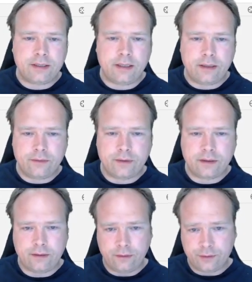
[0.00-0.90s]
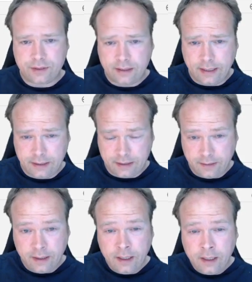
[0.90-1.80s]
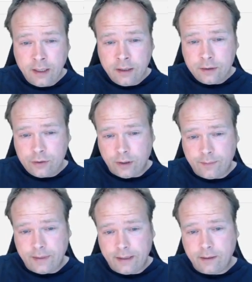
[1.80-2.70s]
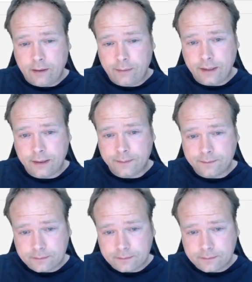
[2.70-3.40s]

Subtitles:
and then you will use that data to update the object.